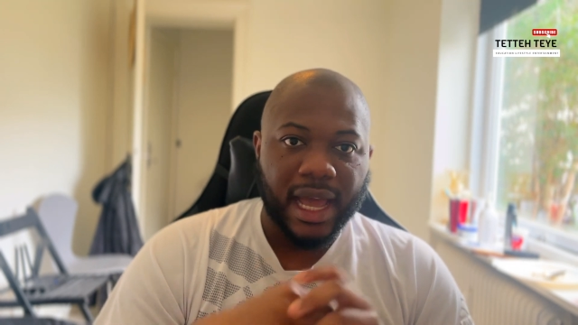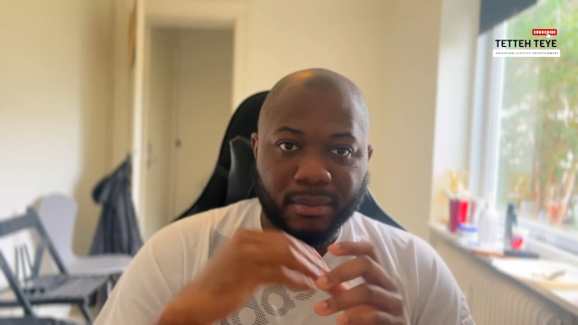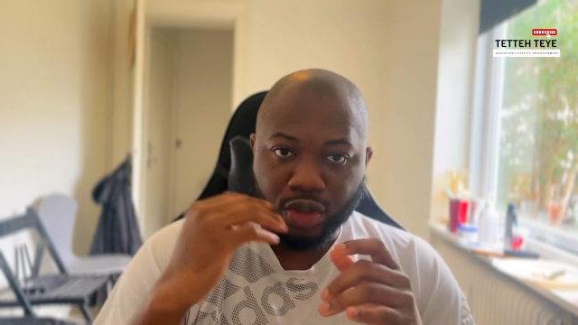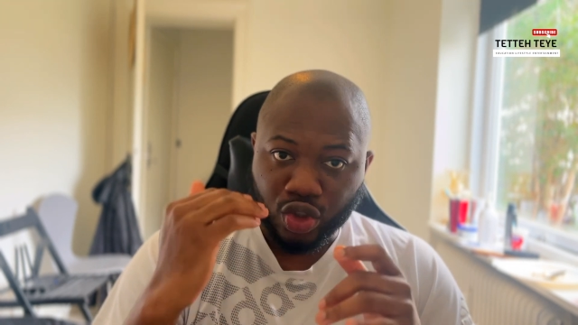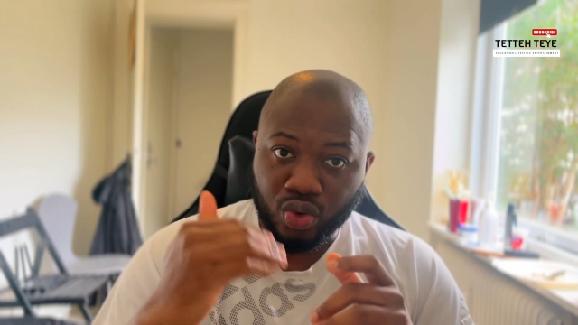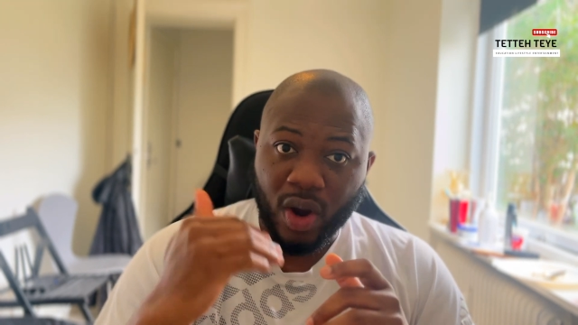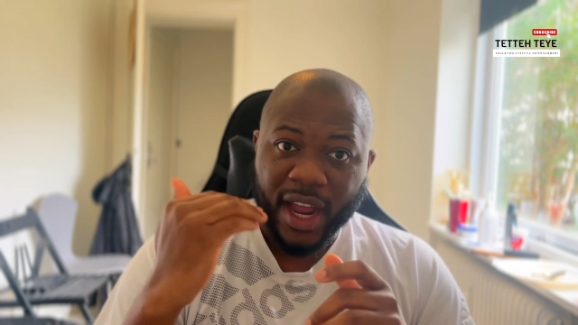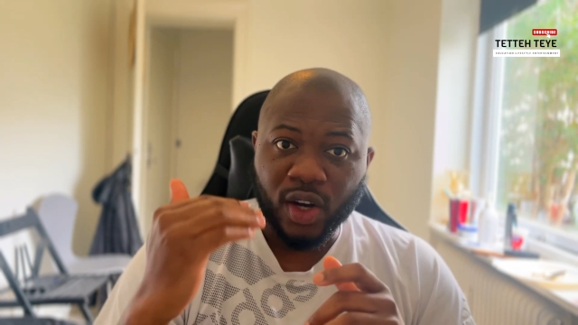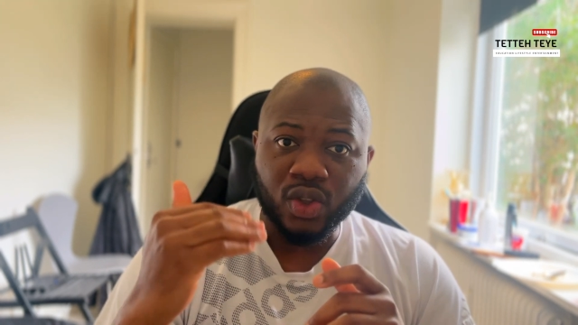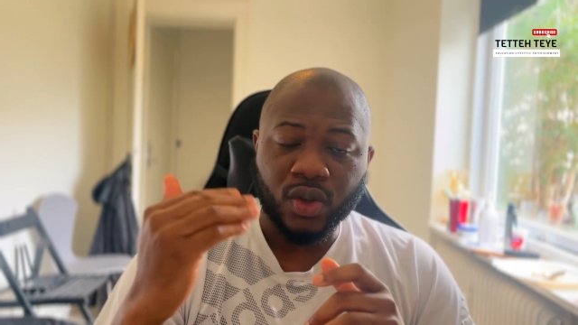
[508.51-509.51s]
I'm sure a
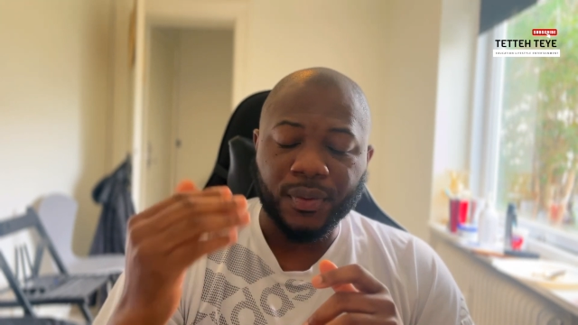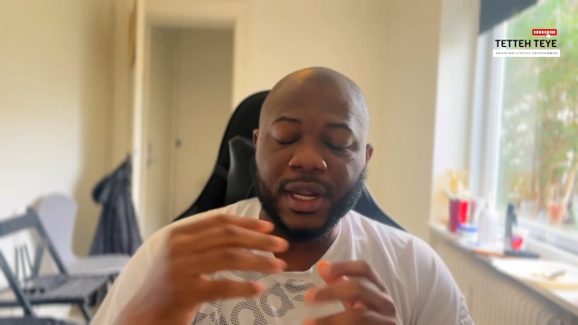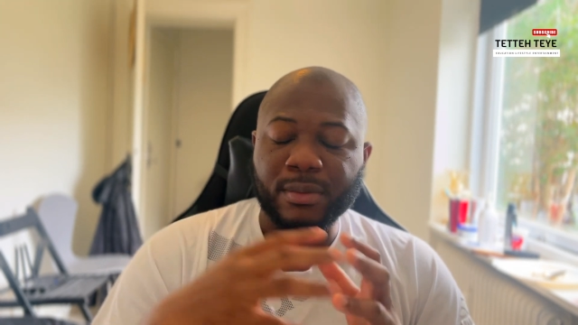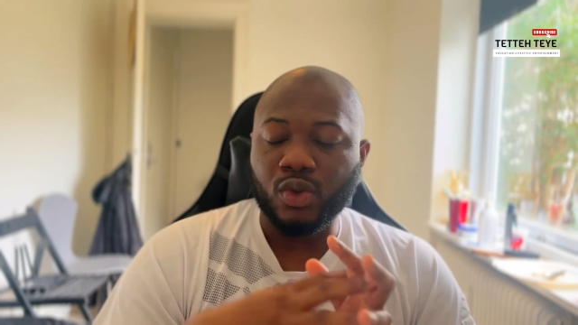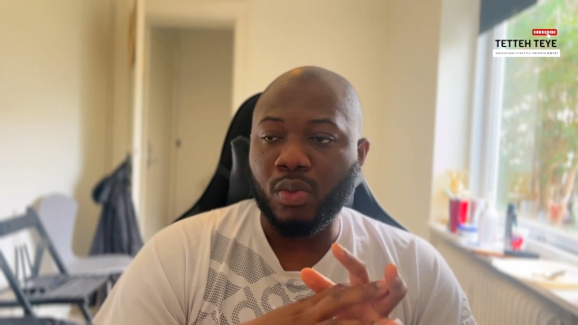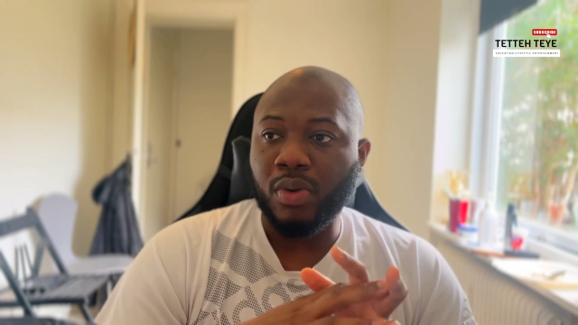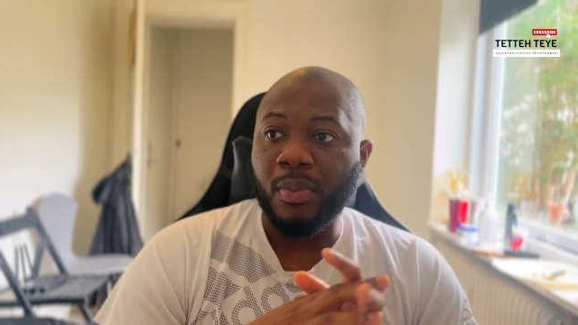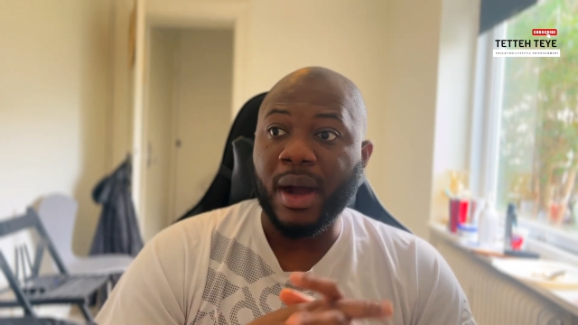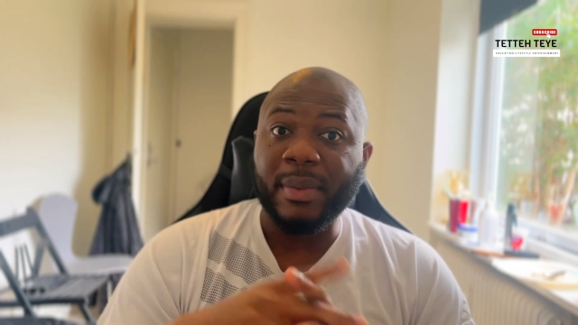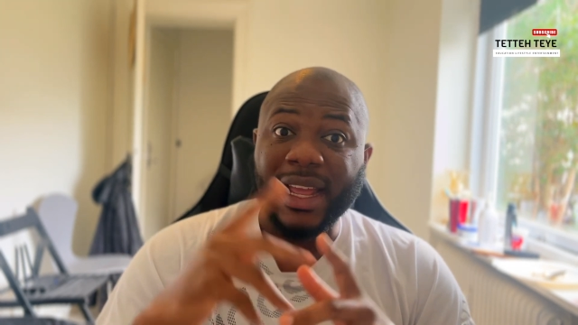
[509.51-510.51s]
lot of names will pop
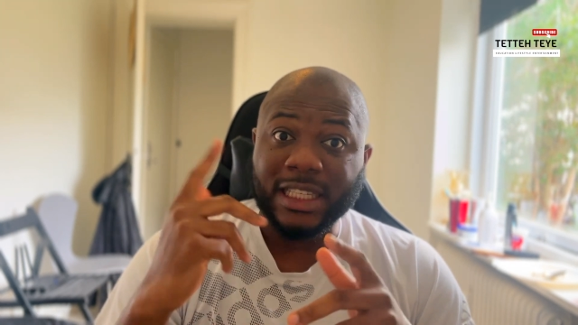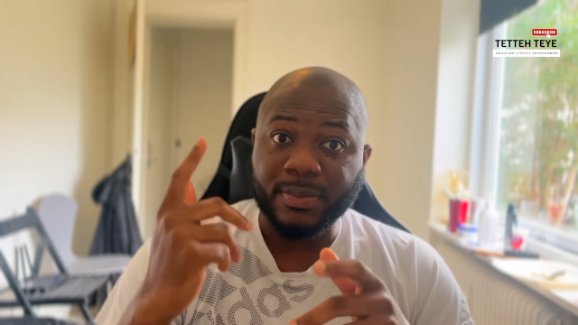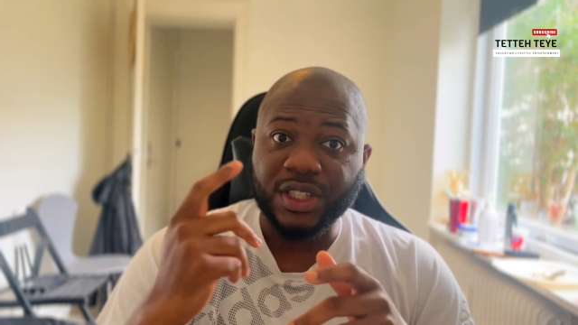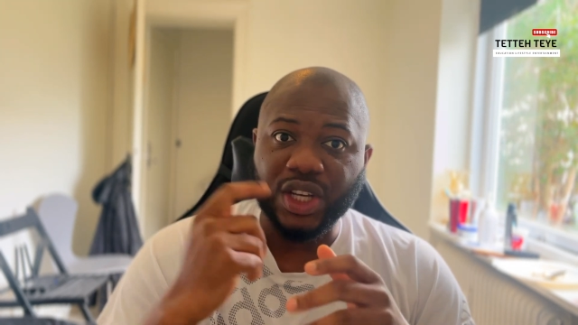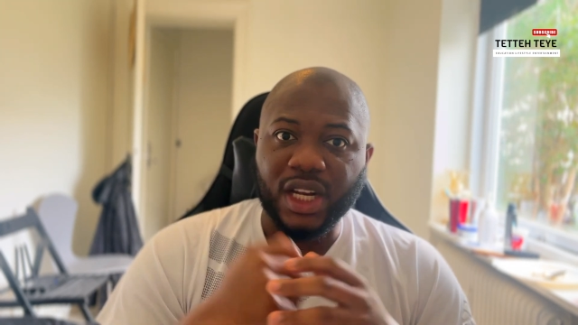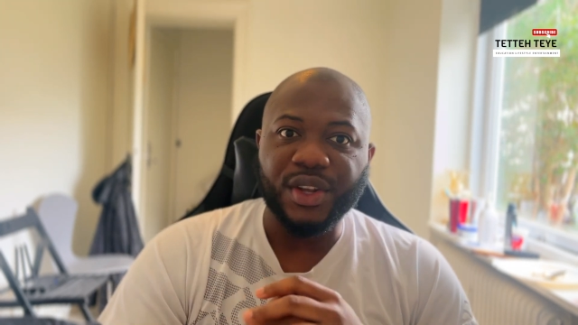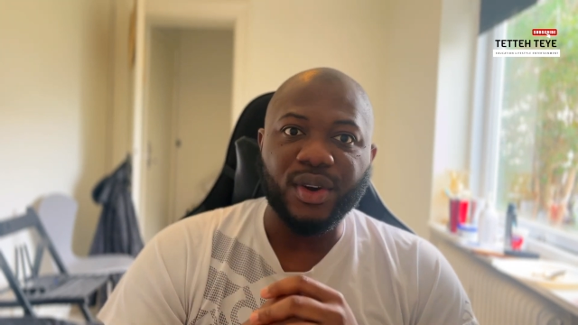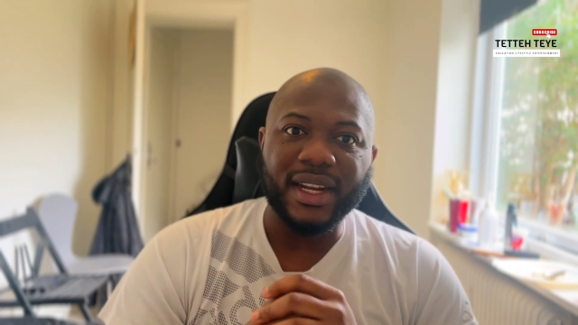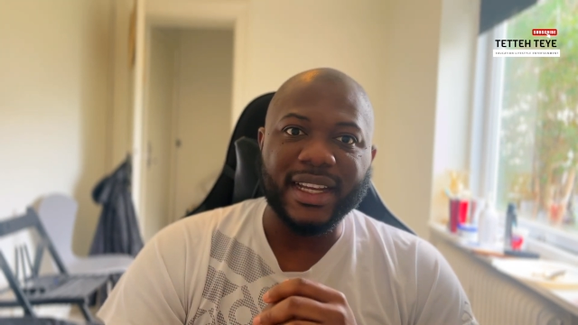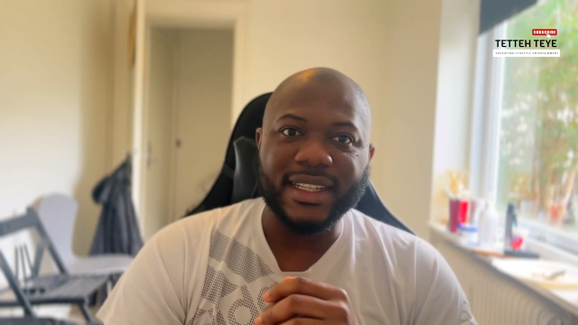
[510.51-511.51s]
up, especially on
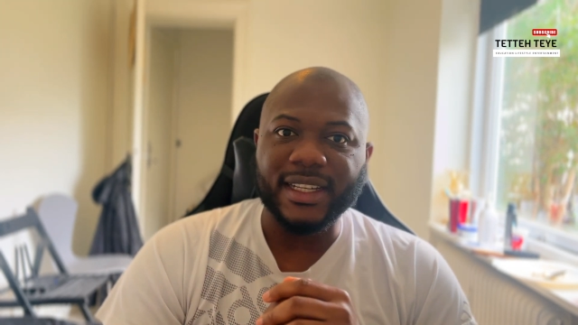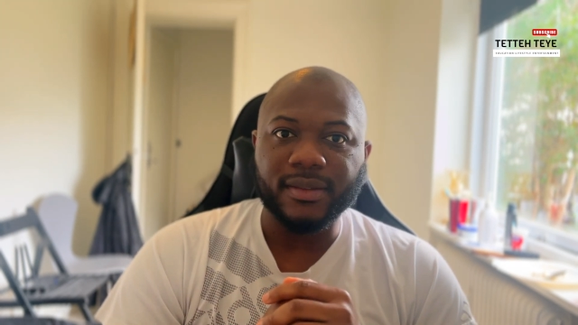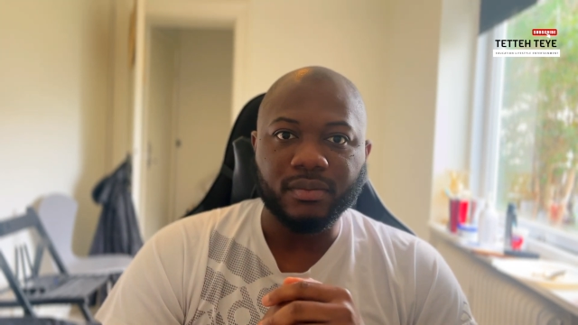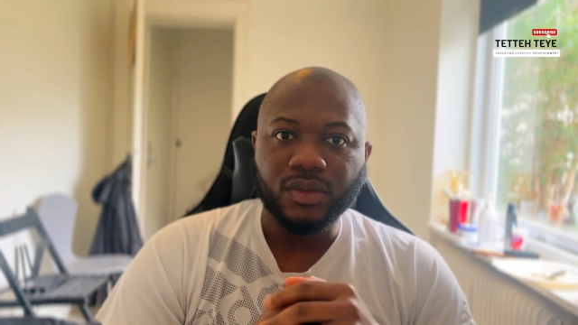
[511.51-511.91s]
LinkedIn.